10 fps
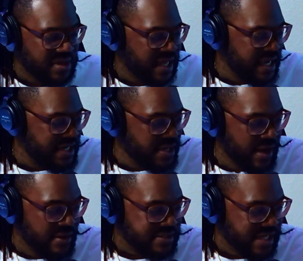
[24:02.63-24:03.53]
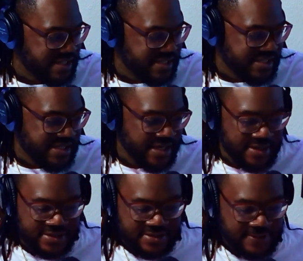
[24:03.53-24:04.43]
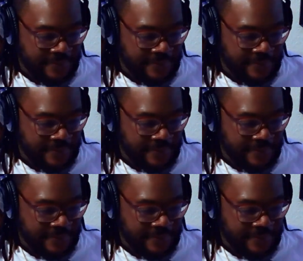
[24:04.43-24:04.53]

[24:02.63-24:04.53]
playing. You know I don't take shit serious.